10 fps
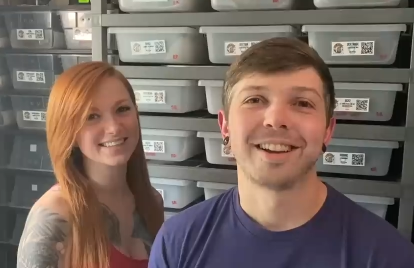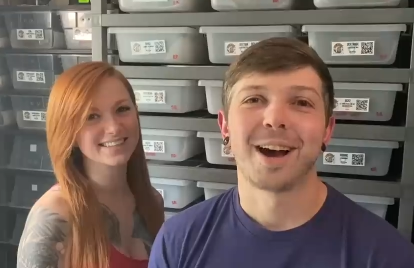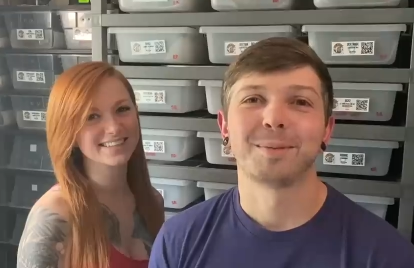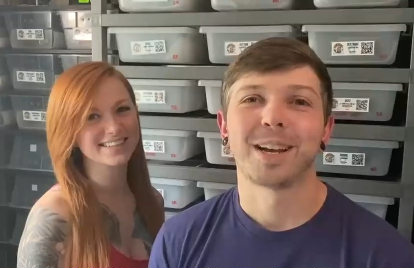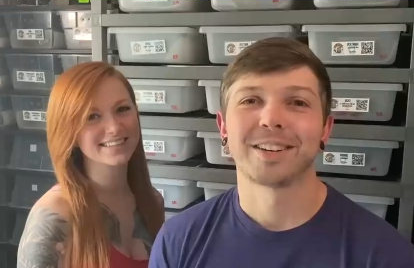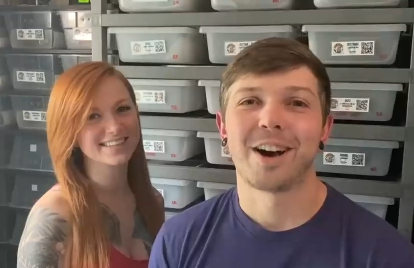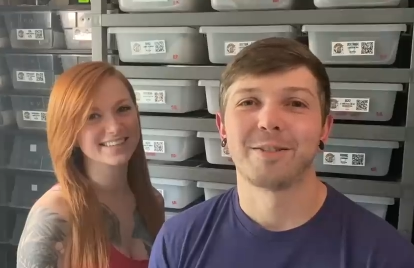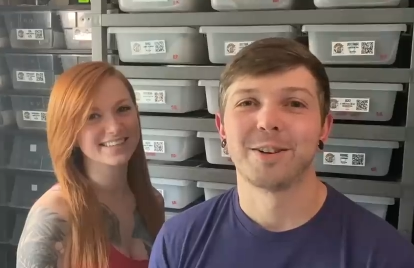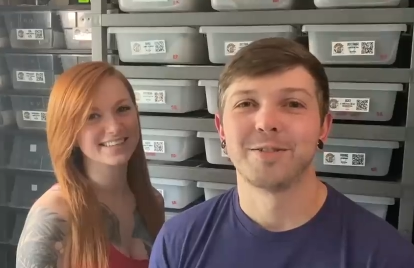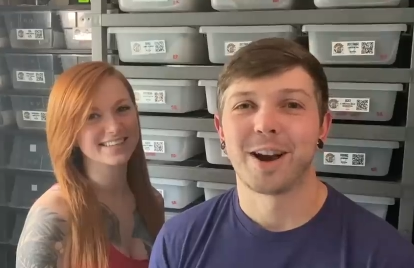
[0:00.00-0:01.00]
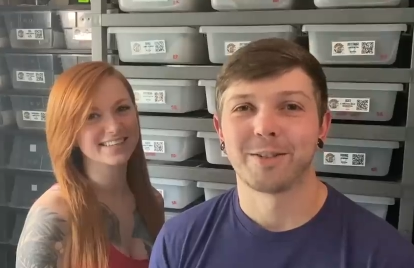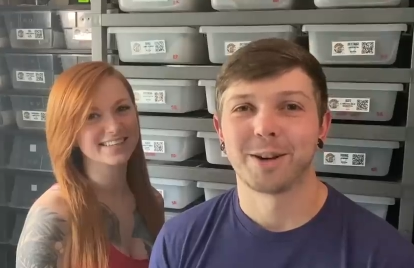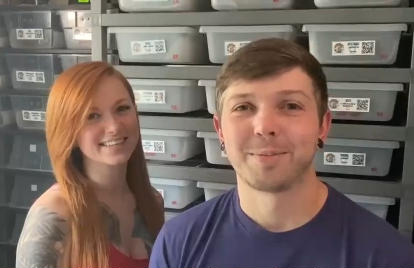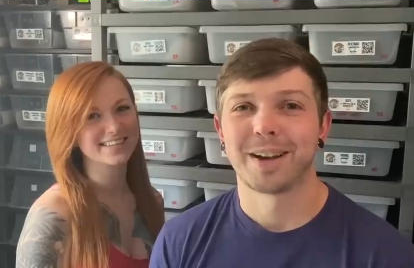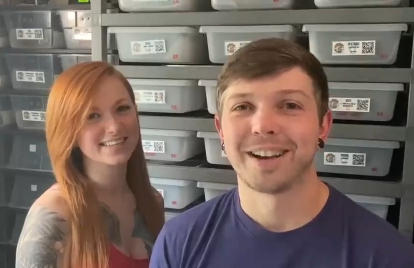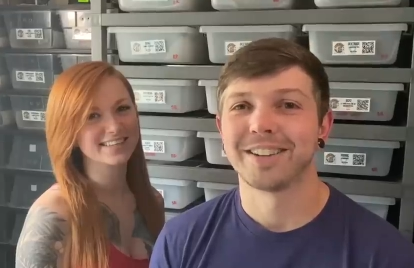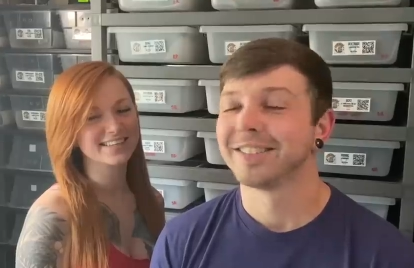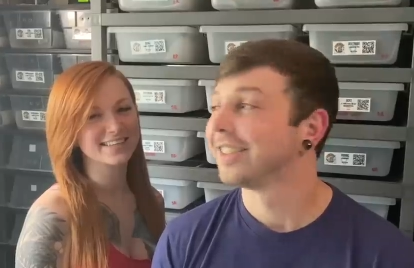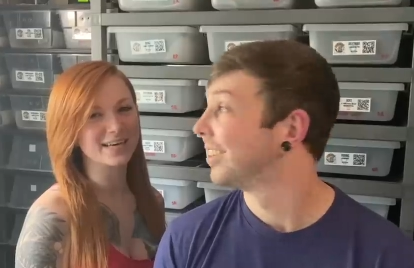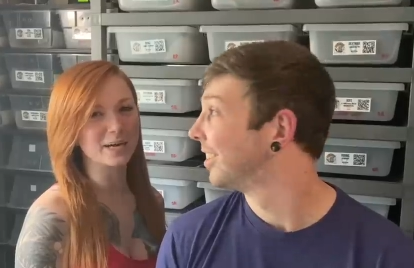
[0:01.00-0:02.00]
Speaker 1: I'm Zach Nava of Nava
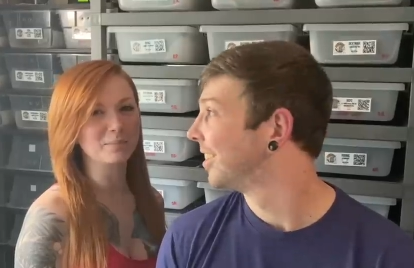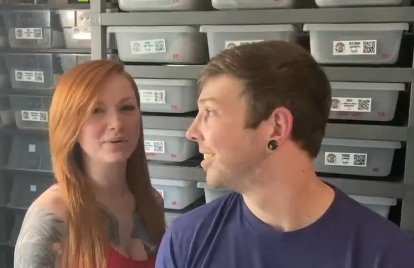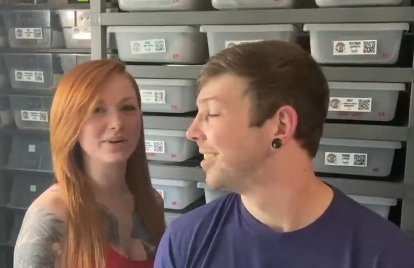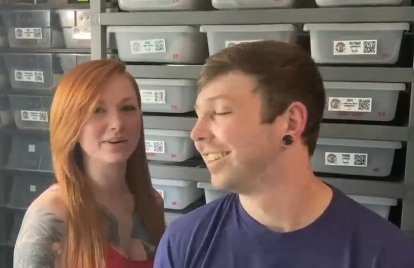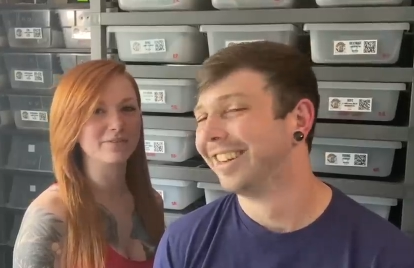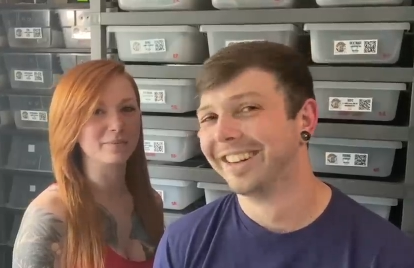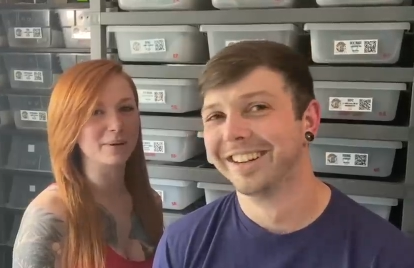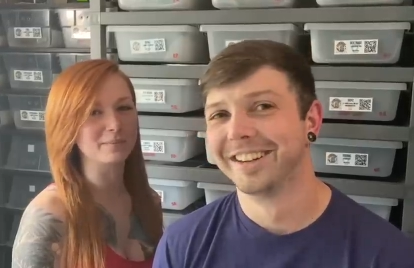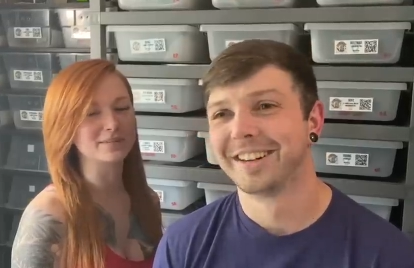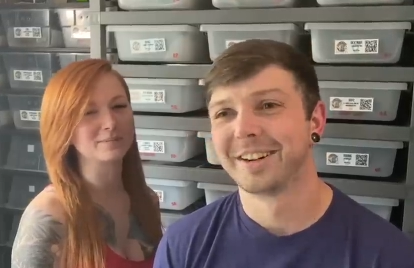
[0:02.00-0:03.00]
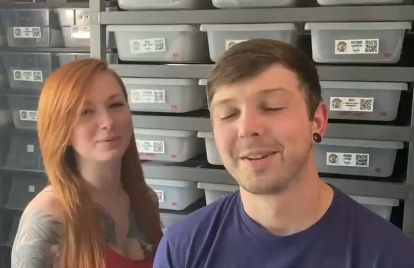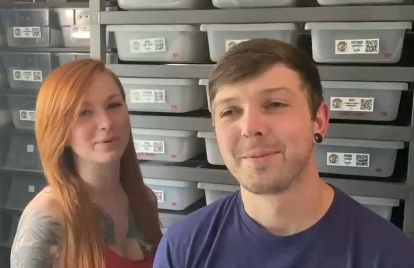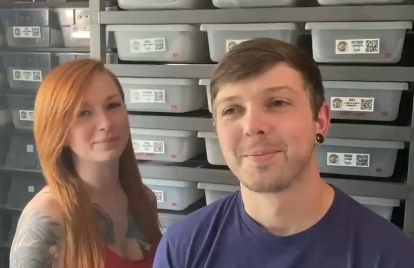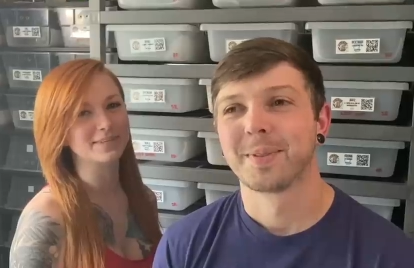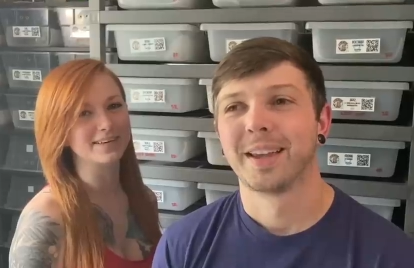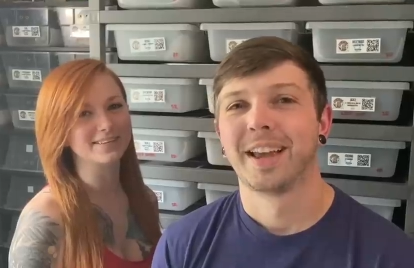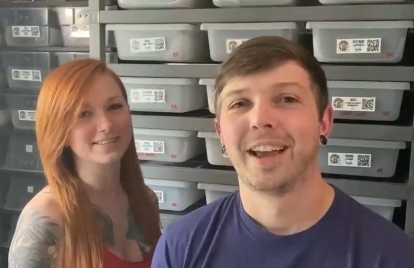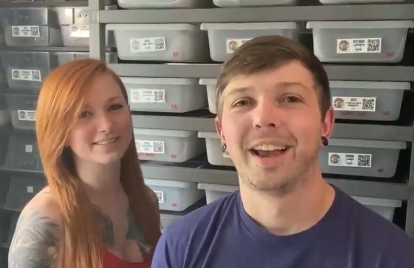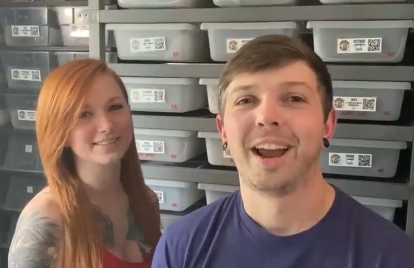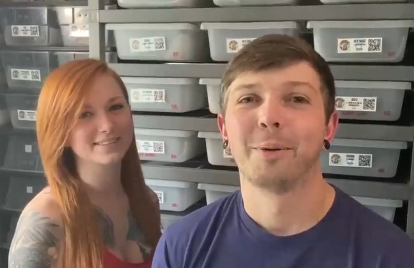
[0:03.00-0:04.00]
Reptiles.
Speaker 2: I'm Yuri from MSB Reptiles.
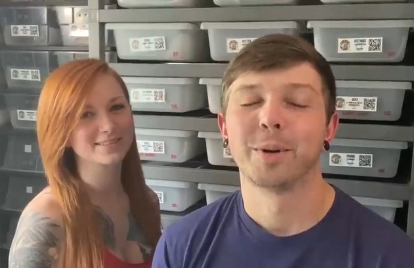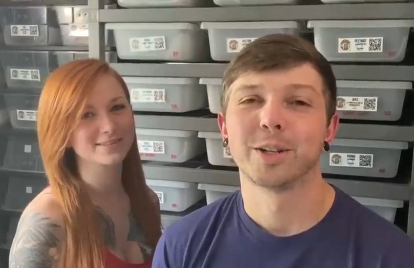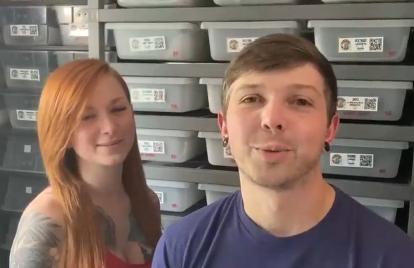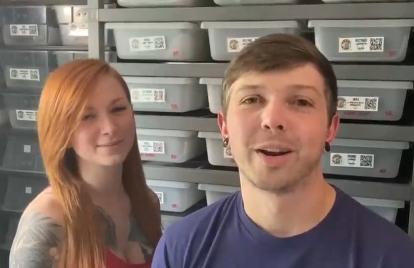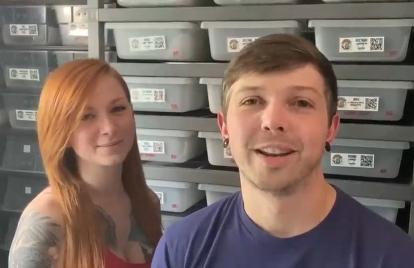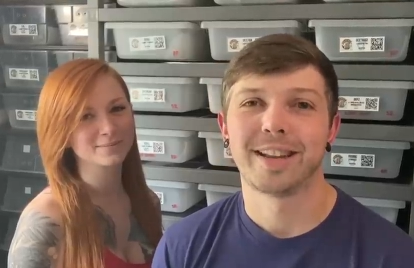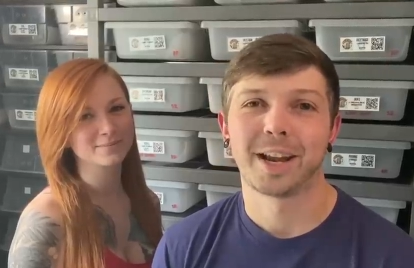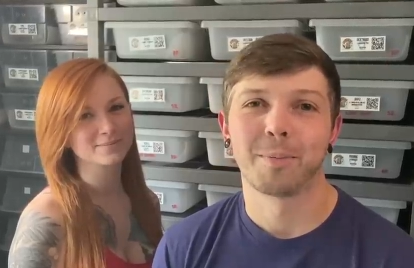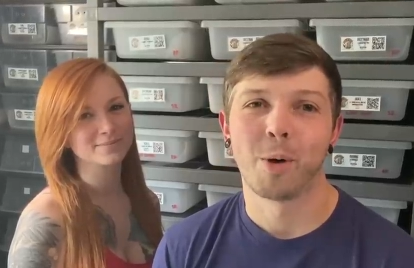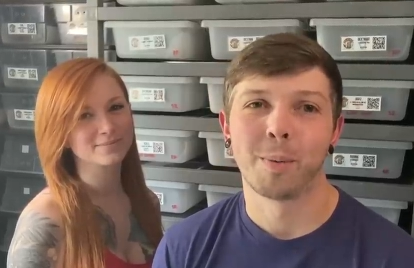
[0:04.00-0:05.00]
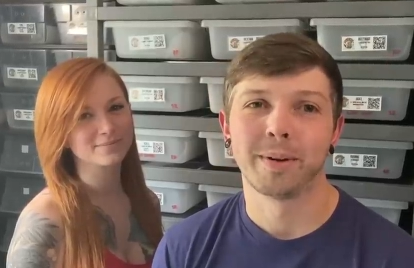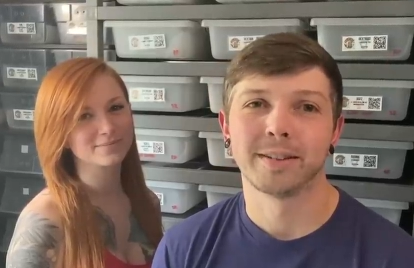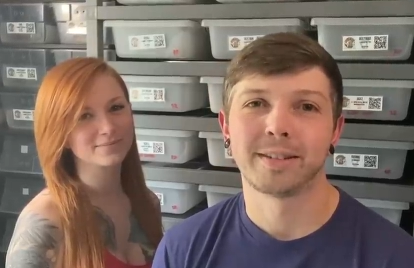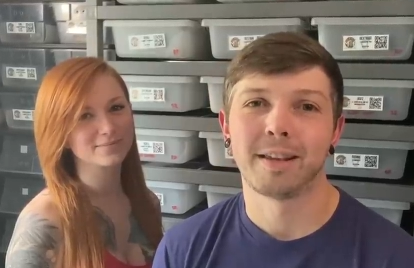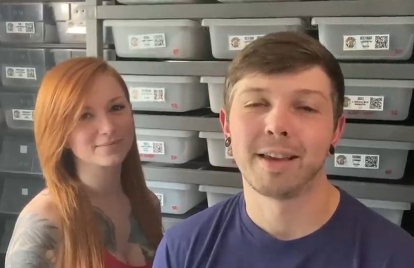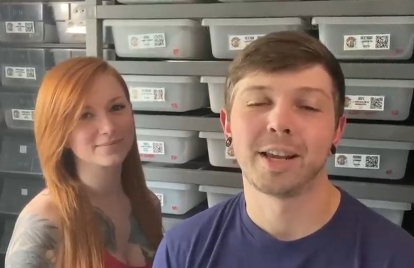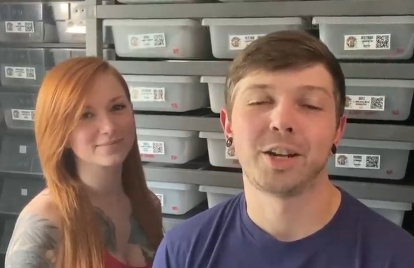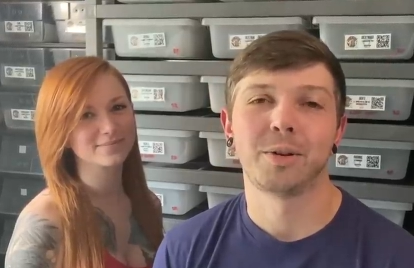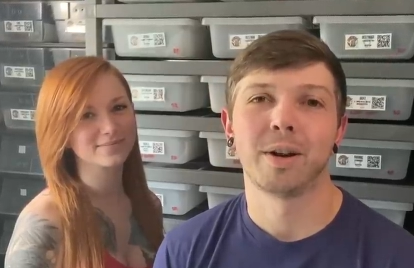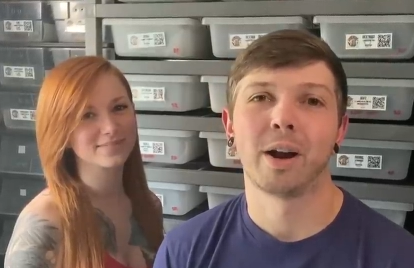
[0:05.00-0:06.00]
And
Speaker 1: we just wanted to take a moment to say
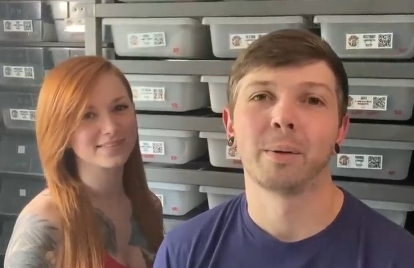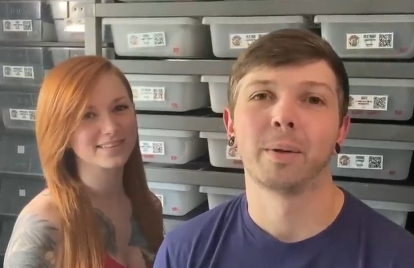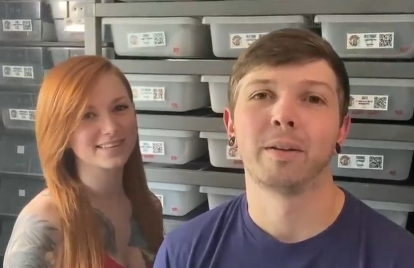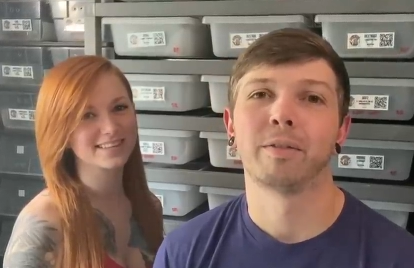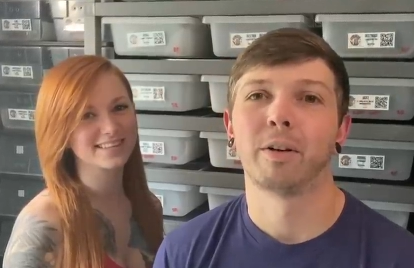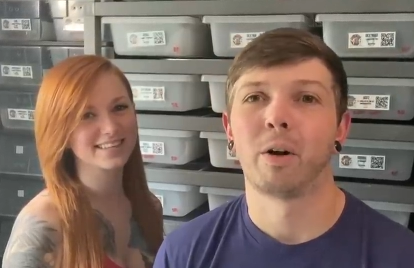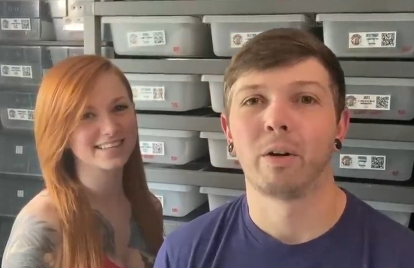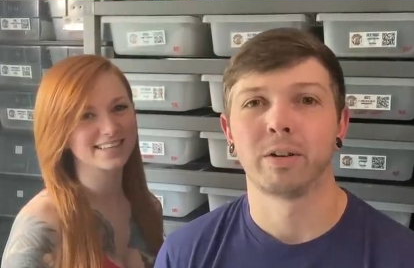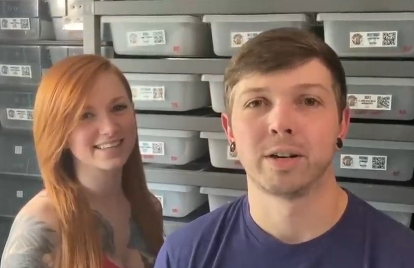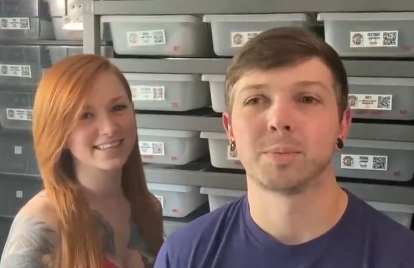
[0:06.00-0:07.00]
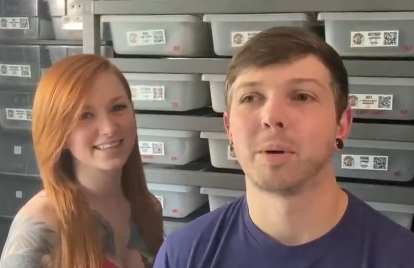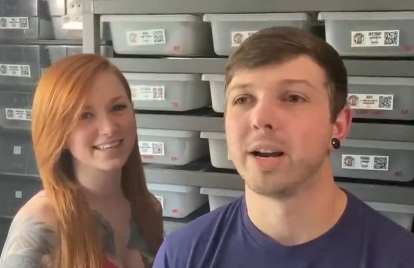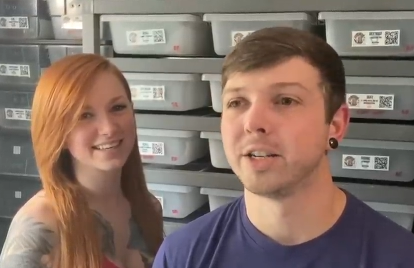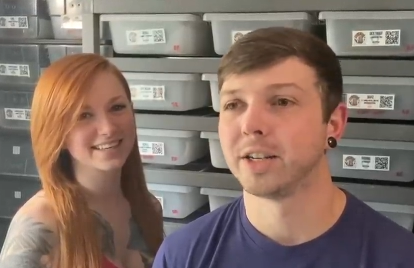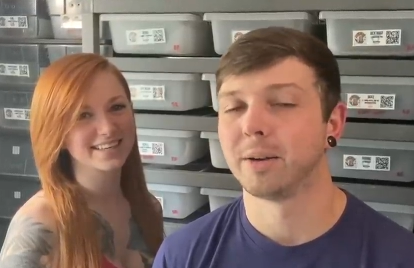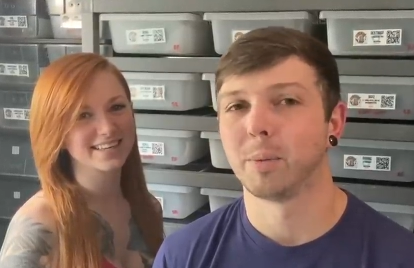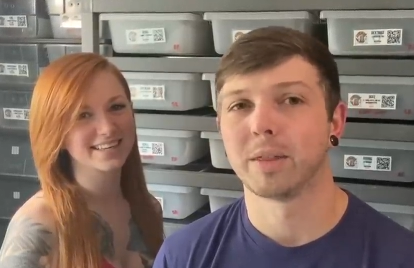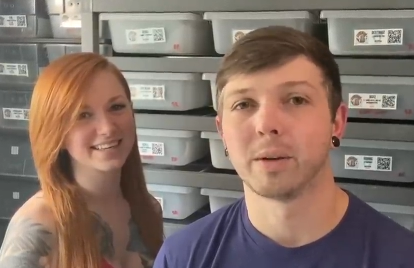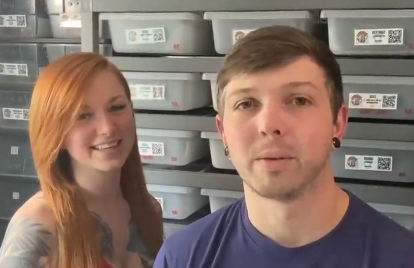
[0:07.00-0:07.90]
thank you, not only for all of your inspiration with the